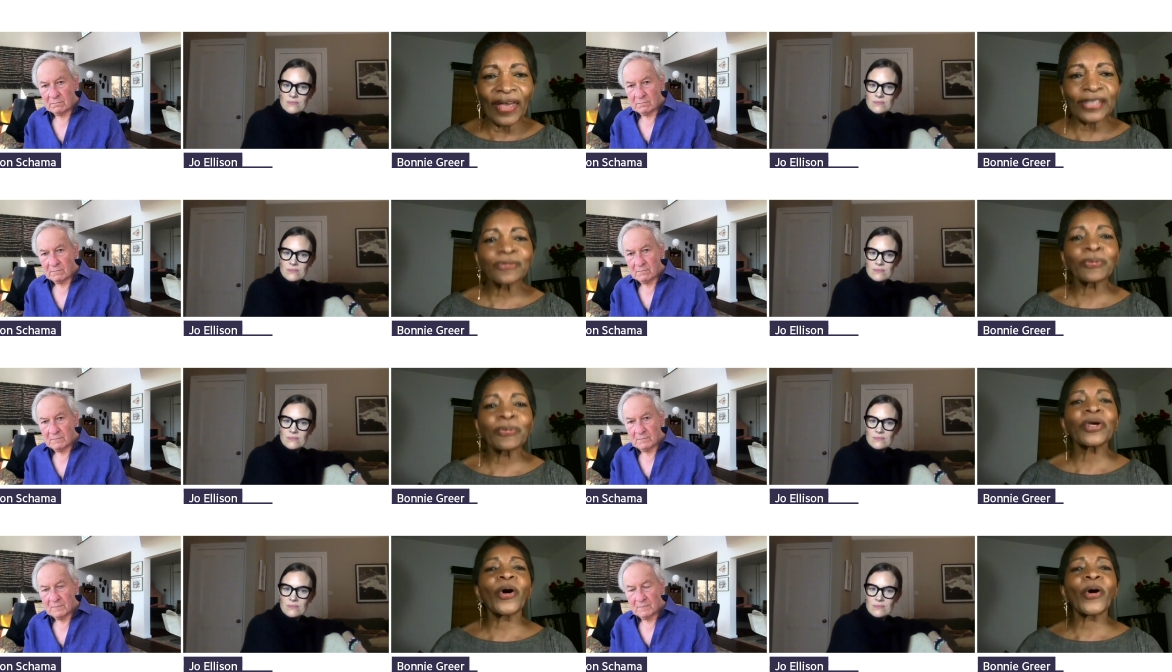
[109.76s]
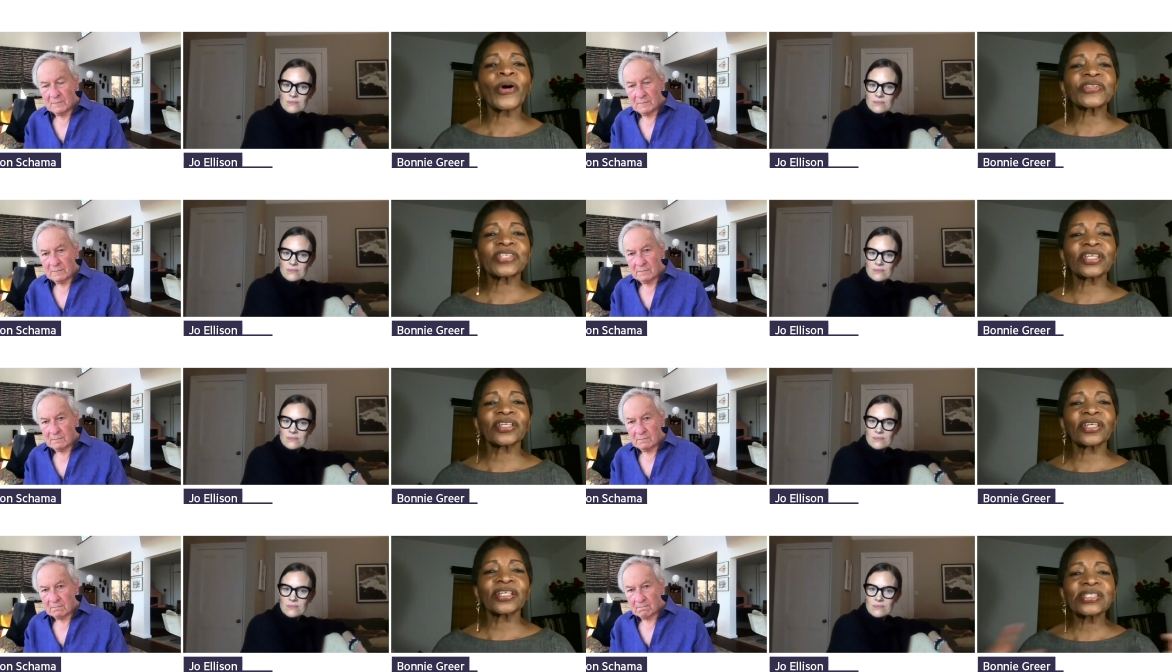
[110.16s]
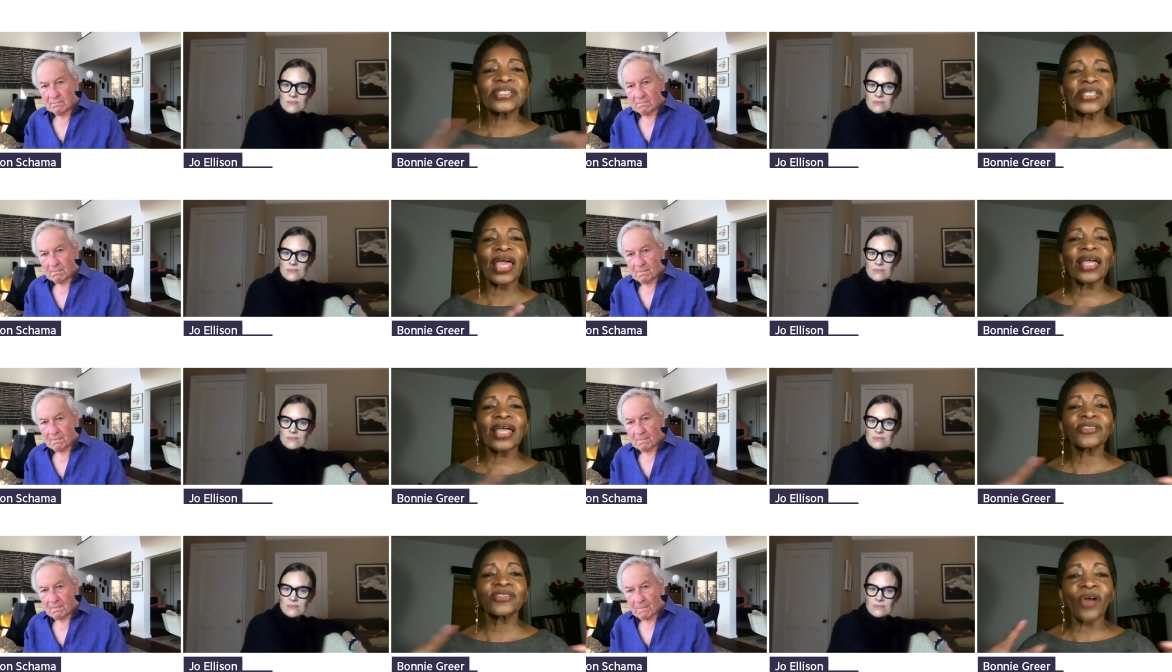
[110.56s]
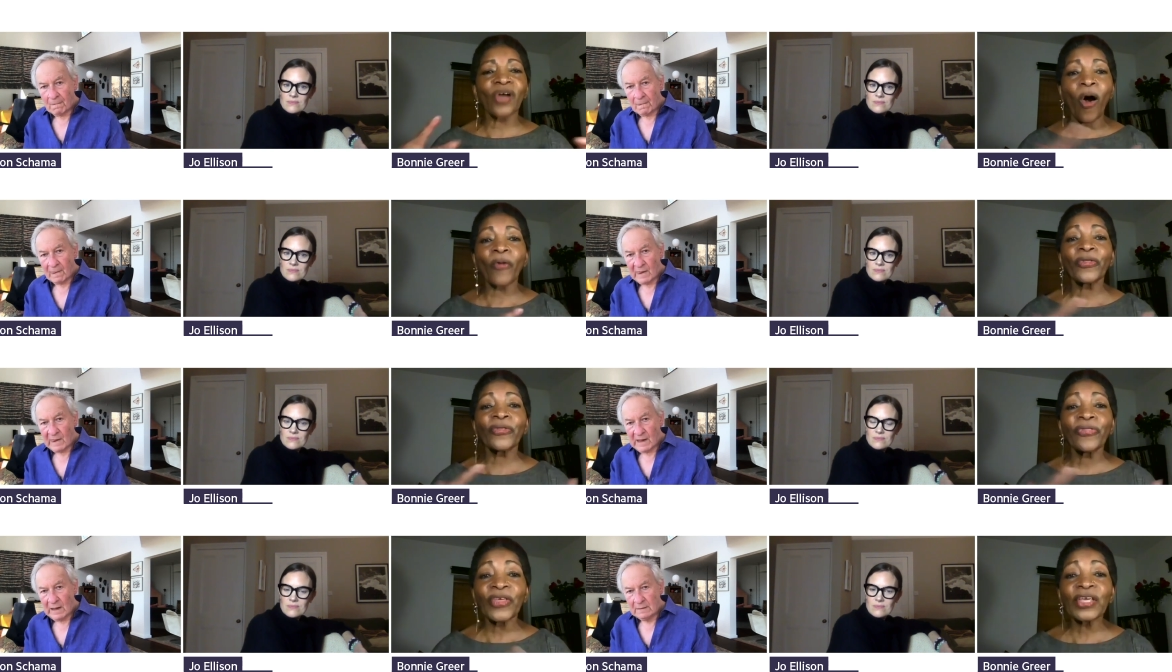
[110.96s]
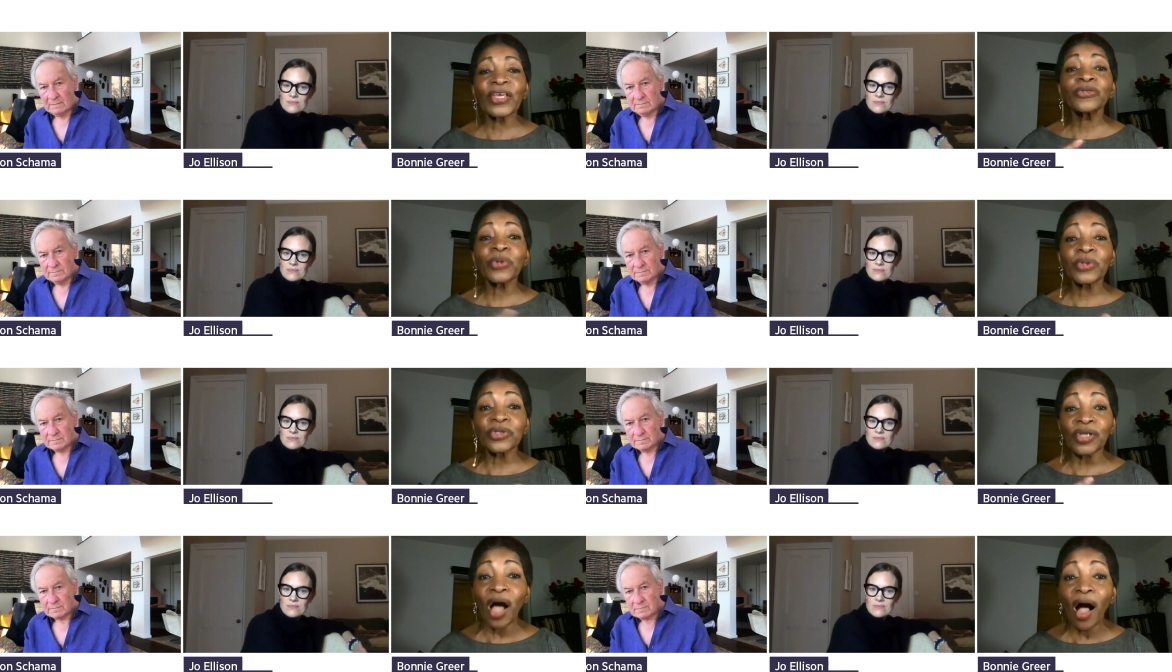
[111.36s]
Speaker 1: And that's because it contains all the
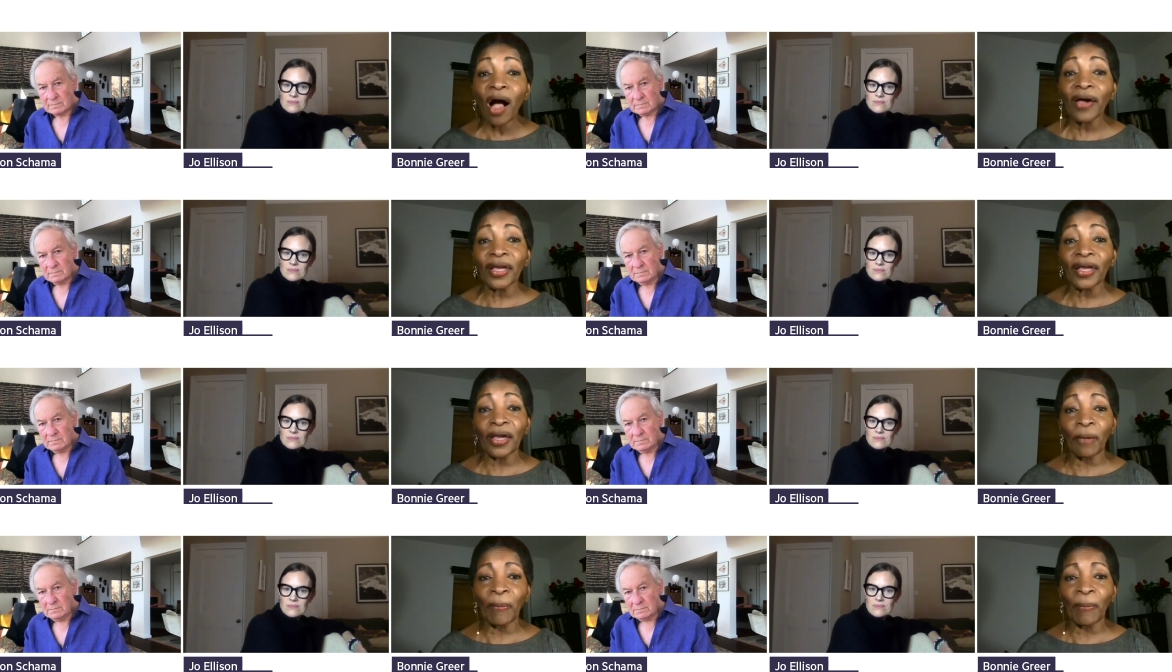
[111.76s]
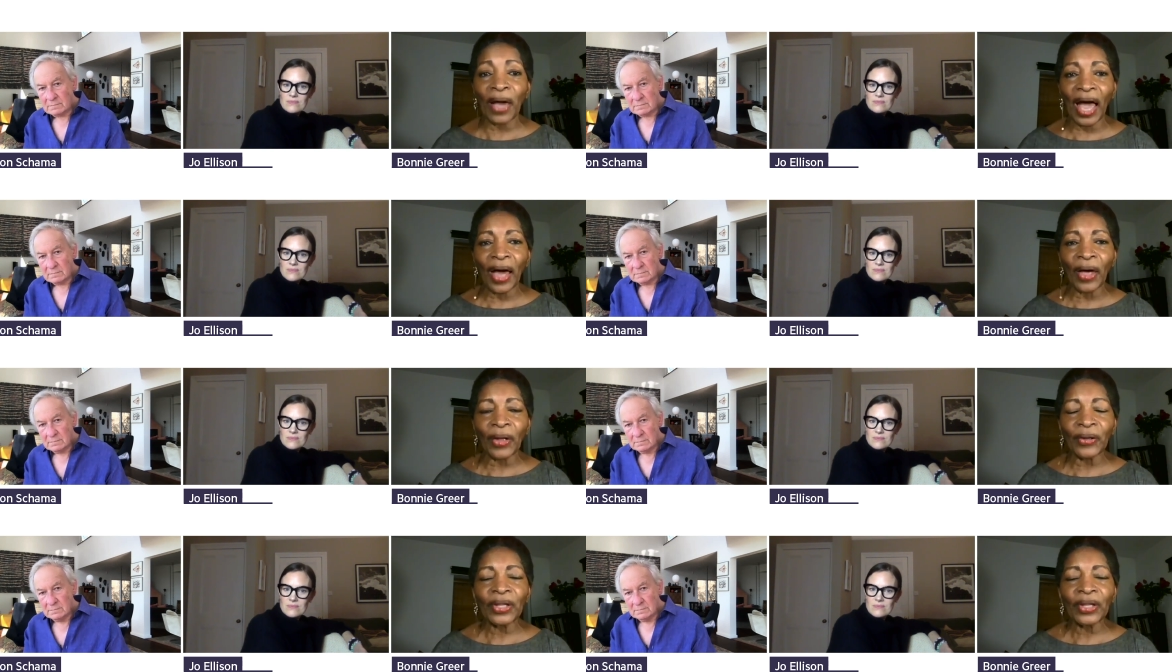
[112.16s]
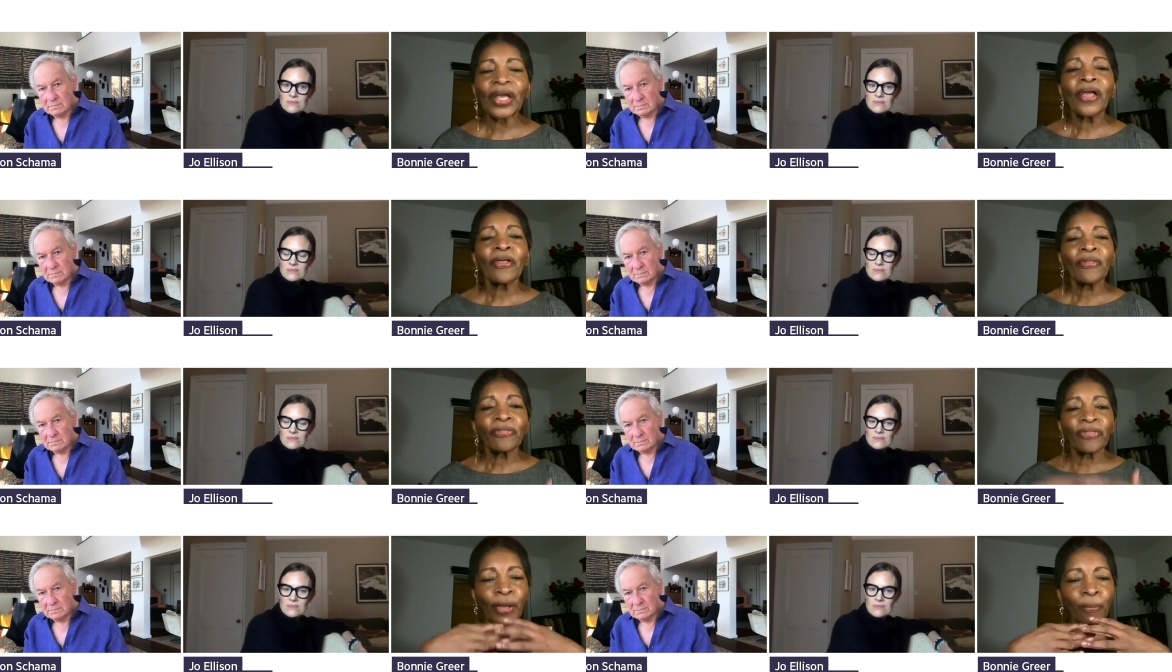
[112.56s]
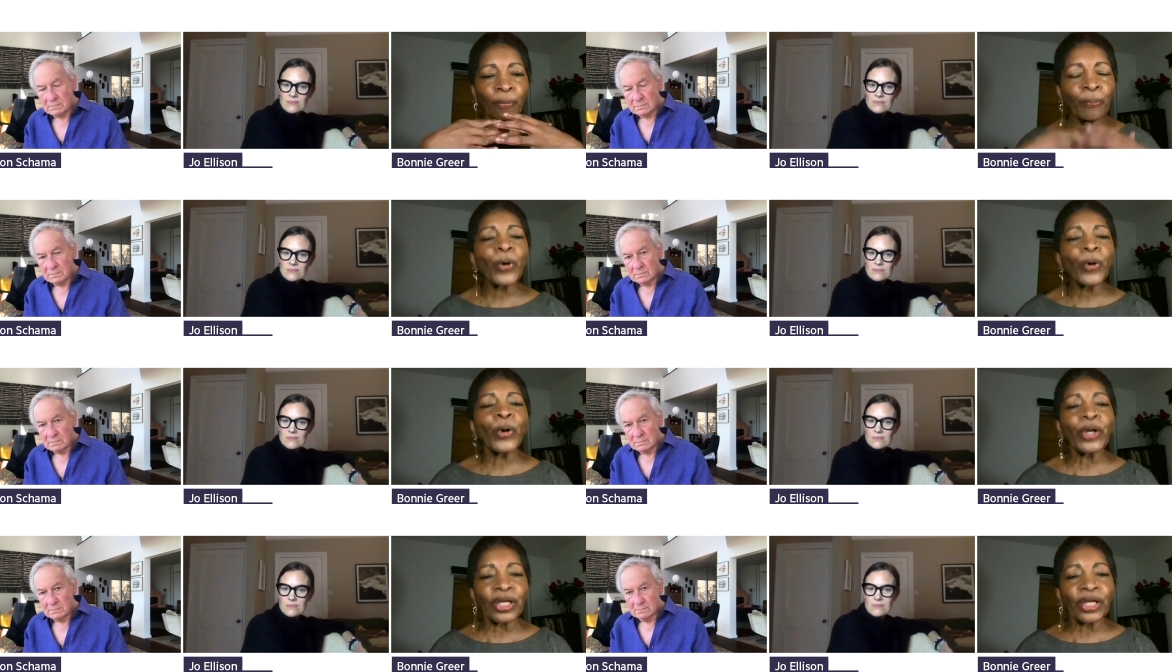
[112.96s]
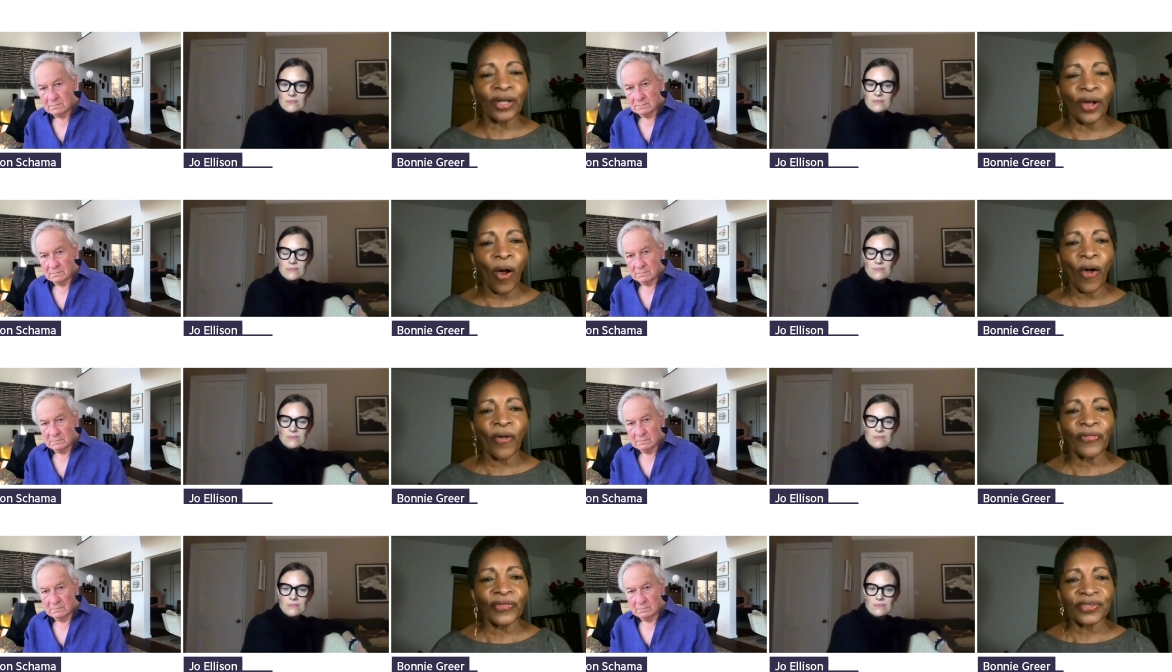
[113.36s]
things we're talking about. They
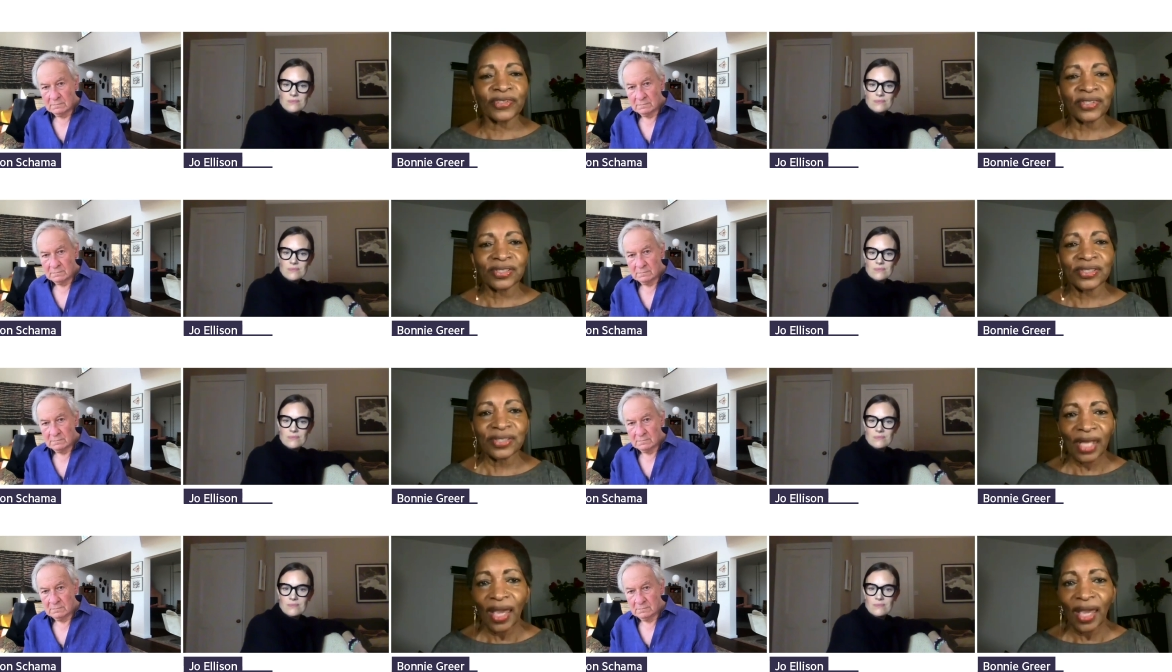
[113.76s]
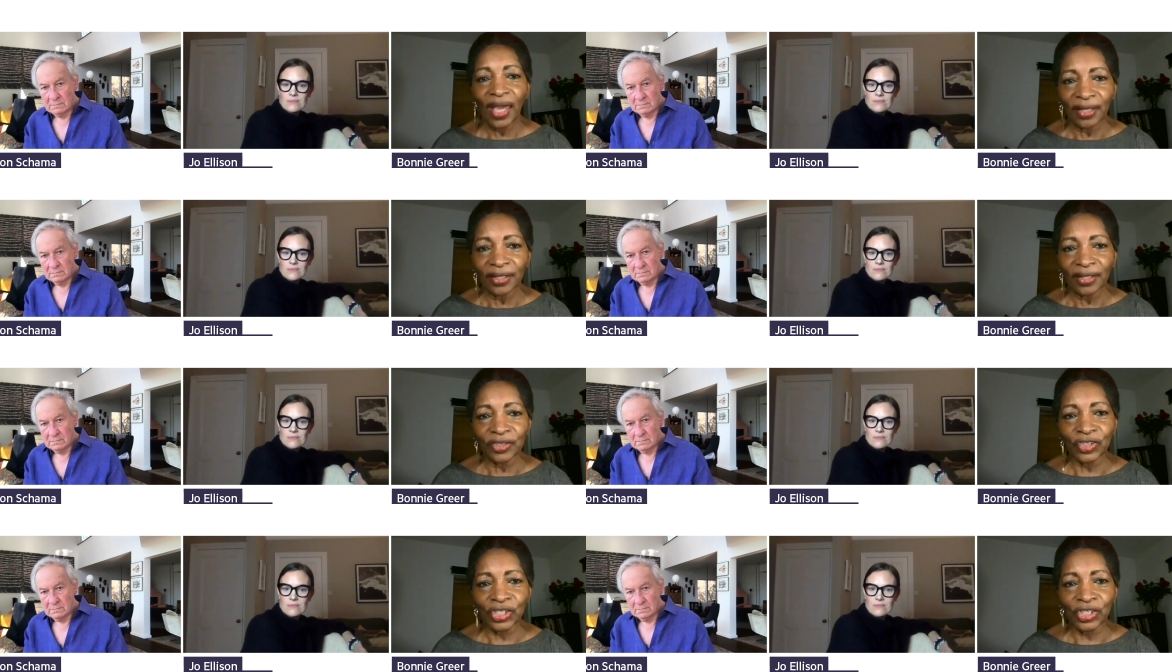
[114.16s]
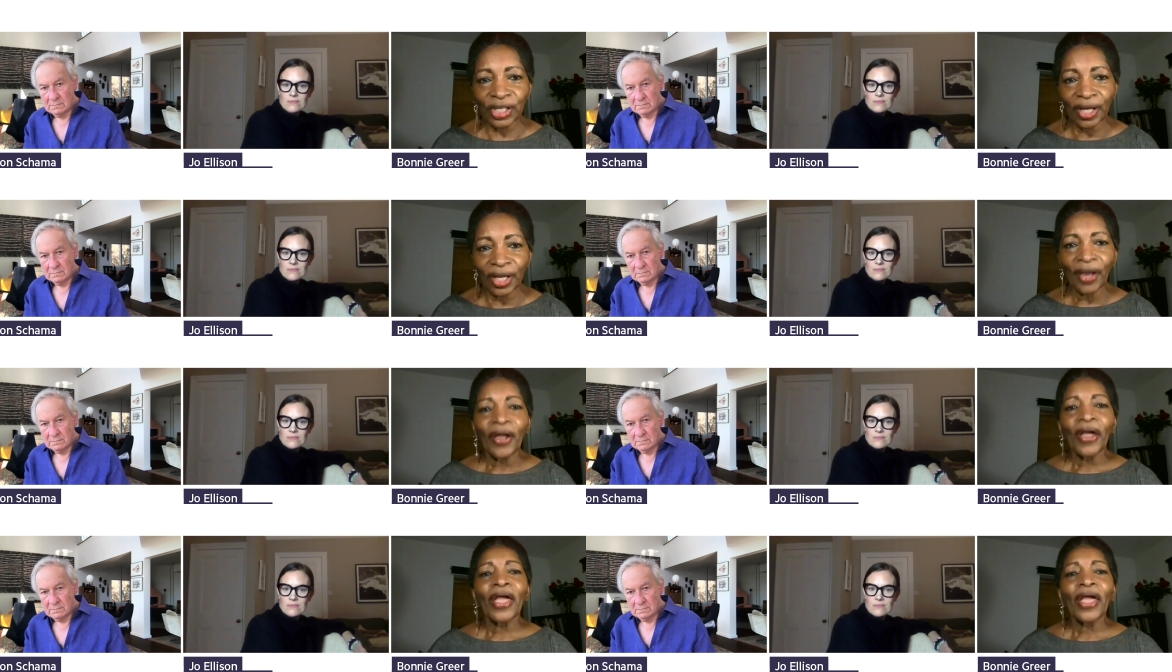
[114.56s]
put it on the stage.